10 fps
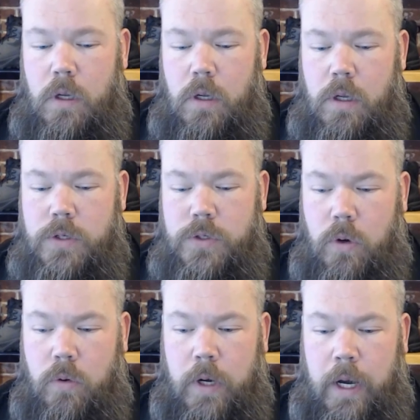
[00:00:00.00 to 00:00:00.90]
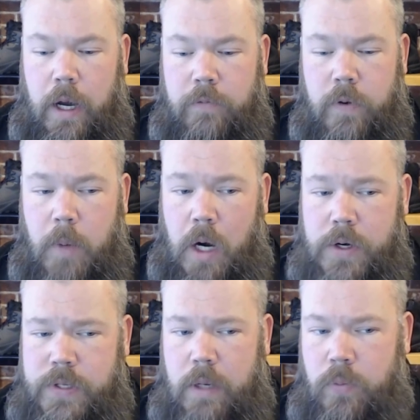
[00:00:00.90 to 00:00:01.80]
So, from our
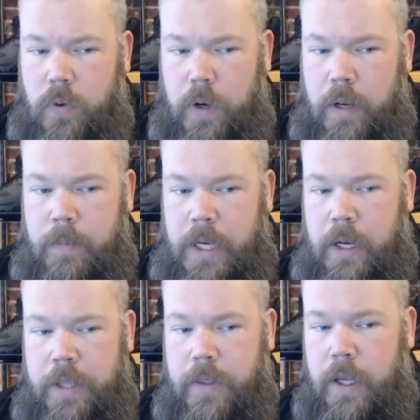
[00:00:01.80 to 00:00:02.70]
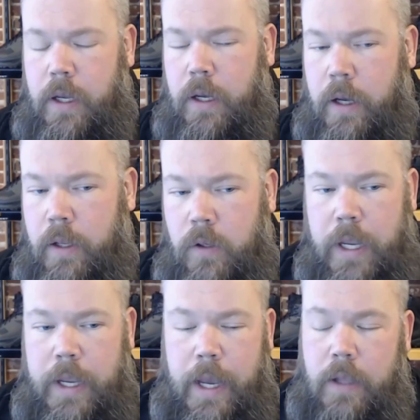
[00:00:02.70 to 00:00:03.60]
standpoint, I think
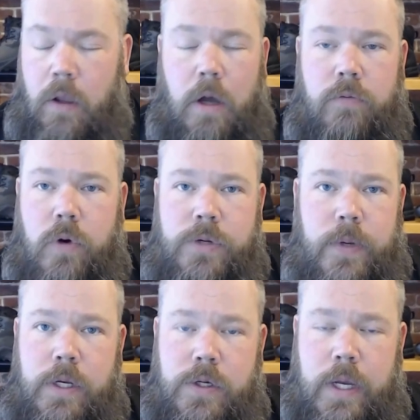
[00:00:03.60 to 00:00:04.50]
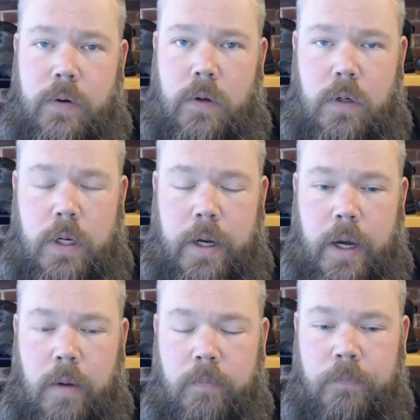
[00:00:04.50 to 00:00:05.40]
looking at law enforcement in general,
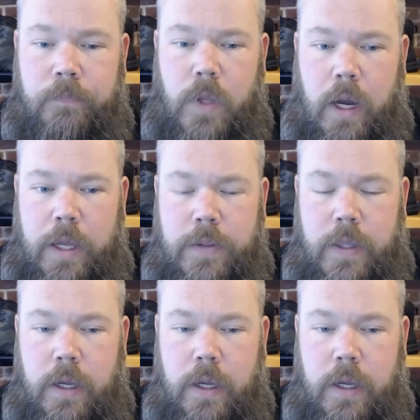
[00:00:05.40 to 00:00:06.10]
I think